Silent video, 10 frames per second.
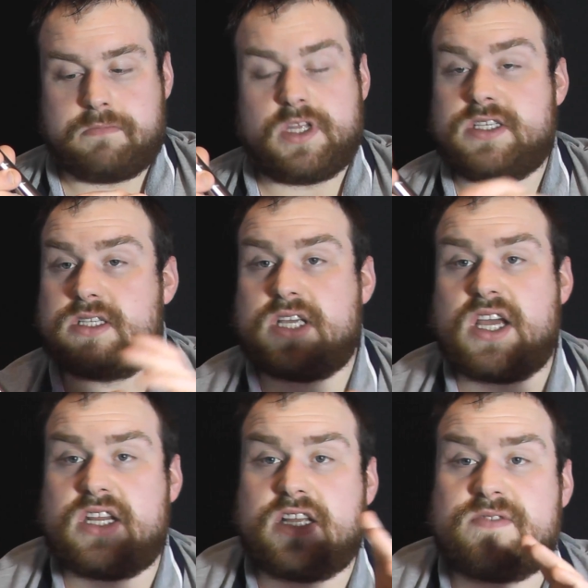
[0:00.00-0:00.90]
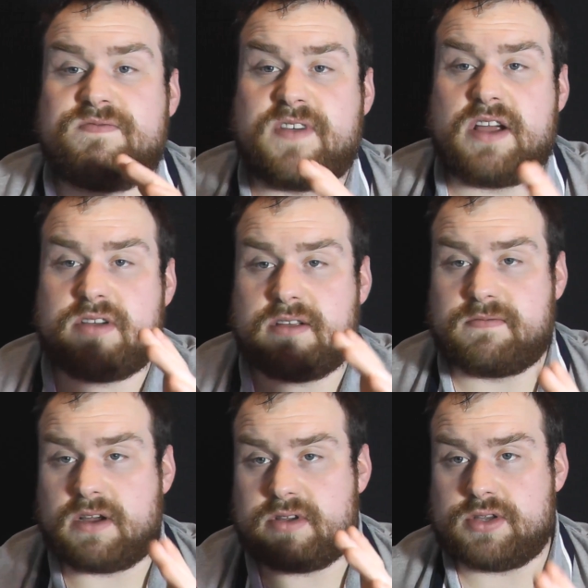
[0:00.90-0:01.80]
It's a 10. It's very,
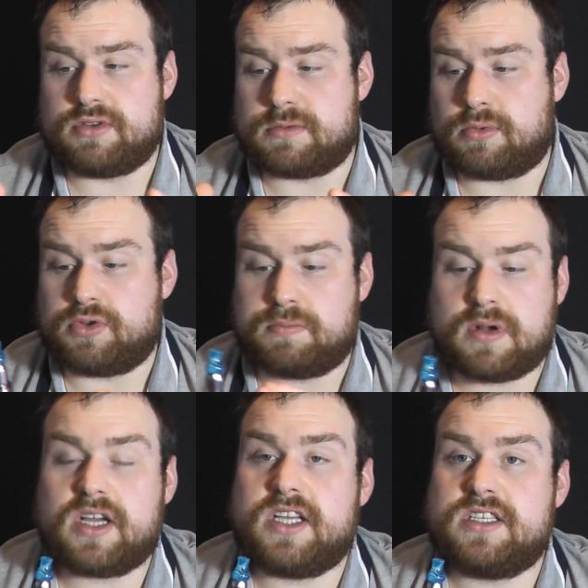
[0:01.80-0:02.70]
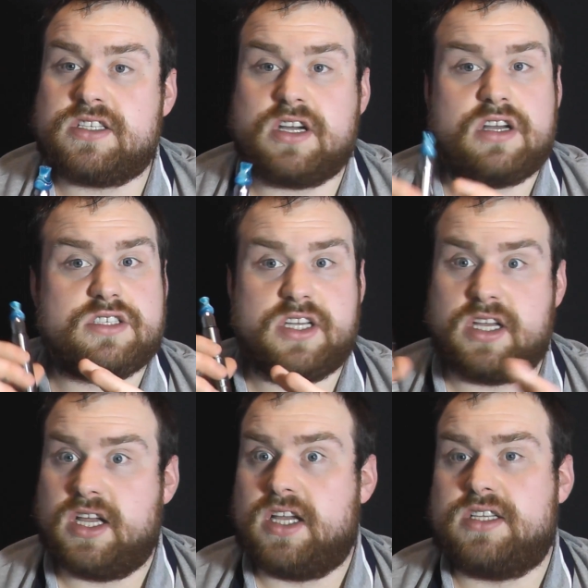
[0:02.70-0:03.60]
very usable. You plug it in to charge it,
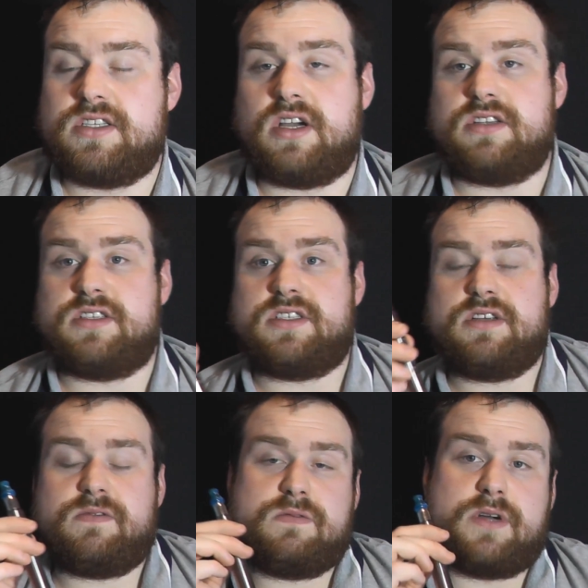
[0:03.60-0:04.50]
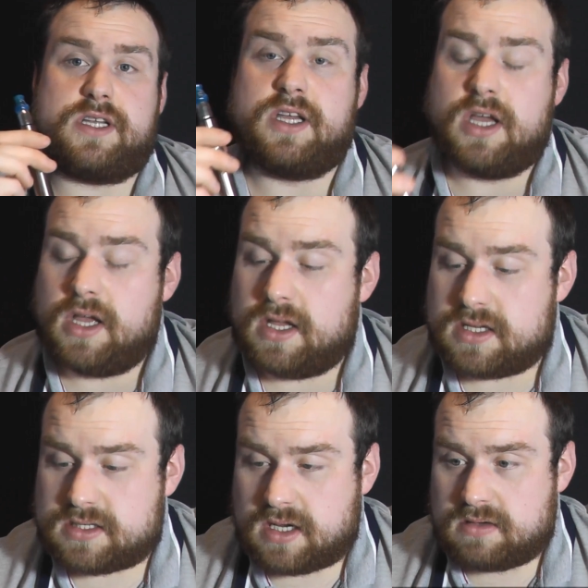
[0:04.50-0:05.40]
charges itself away.
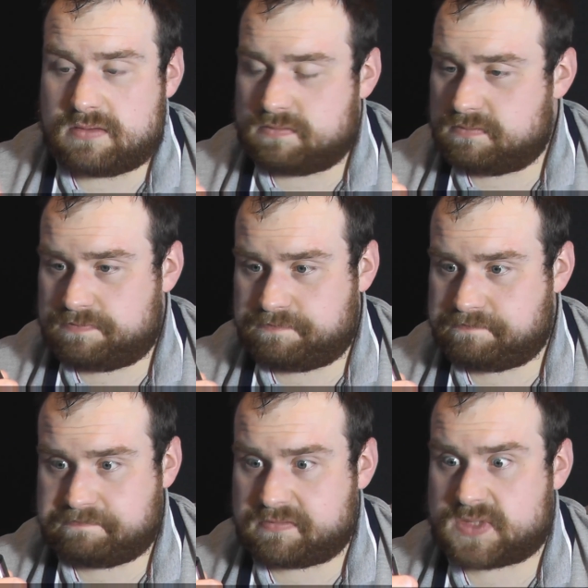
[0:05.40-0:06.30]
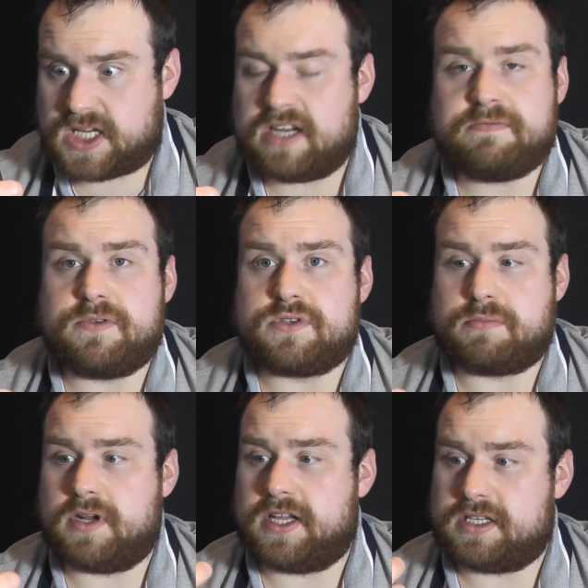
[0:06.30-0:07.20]
So 10 for
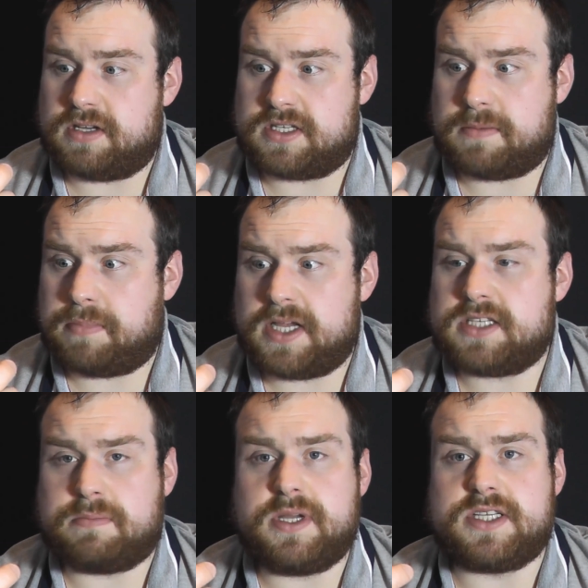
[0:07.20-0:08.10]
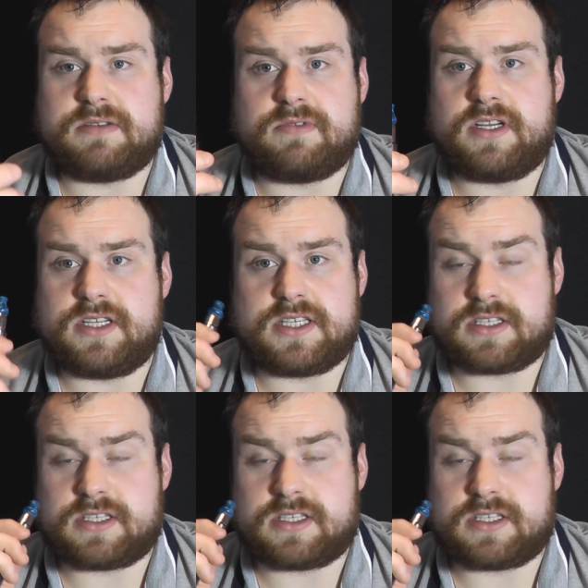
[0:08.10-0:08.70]
usability. It's a piece of piss. It really is.